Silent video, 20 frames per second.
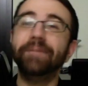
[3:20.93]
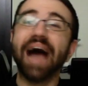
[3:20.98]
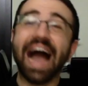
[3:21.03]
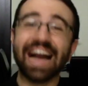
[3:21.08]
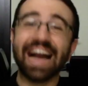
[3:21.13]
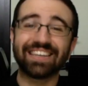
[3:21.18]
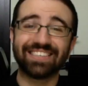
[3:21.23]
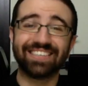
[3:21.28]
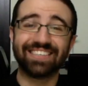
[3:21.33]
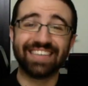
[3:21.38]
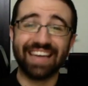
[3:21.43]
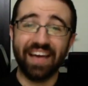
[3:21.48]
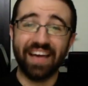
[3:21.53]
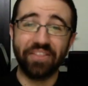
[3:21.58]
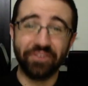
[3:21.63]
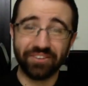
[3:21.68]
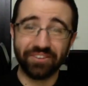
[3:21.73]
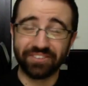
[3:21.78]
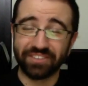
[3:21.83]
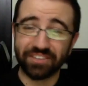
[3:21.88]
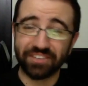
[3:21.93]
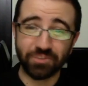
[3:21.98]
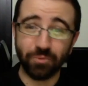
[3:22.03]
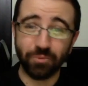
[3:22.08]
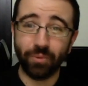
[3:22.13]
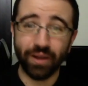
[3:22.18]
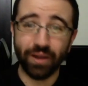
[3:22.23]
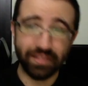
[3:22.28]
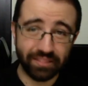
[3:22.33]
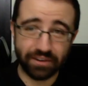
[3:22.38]
packed together into this
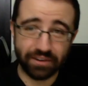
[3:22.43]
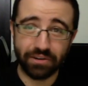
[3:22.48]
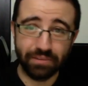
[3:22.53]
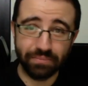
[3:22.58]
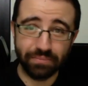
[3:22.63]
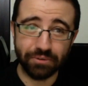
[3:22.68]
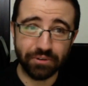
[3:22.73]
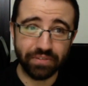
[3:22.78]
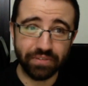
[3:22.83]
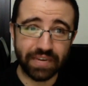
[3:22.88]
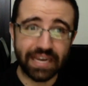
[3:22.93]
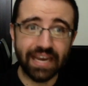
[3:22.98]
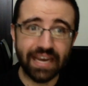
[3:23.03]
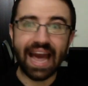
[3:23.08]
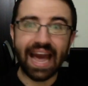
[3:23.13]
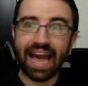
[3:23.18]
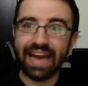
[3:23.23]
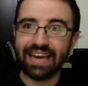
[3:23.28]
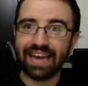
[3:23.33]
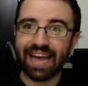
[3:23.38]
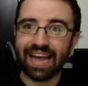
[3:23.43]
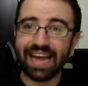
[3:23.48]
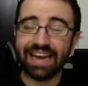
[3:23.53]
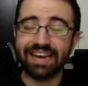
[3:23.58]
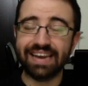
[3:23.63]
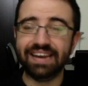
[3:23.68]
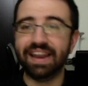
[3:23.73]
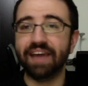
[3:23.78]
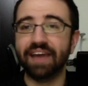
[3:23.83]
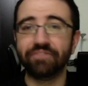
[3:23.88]
one little movie. And
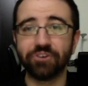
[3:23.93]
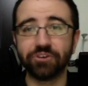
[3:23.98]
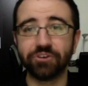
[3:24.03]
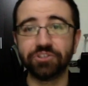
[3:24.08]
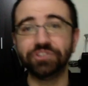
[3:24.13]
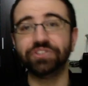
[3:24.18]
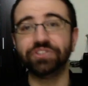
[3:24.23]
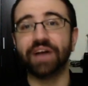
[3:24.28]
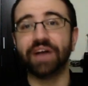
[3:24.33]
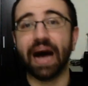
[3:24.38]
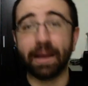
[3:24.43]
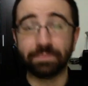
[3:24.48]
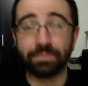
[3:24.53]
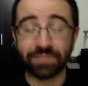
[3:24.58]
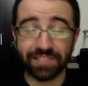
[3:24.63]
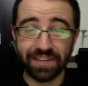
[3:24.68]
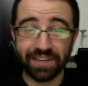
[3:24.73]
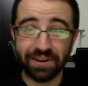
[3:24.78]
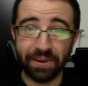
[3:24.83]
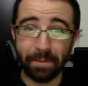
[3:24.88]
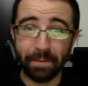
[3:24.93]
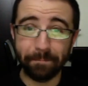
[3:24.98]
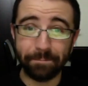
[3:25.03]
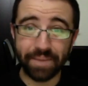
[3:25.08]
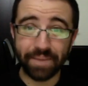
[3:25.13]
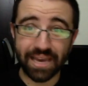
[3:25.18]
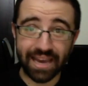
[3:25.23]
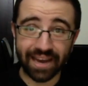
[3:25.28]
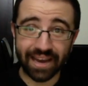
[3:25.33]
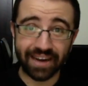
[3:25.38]
it never stops
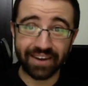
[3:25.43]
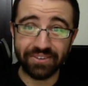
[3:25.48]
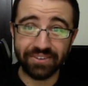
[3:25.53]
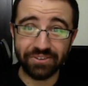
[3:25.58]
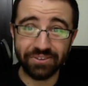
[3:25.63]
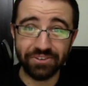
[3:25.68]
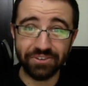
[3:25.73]
being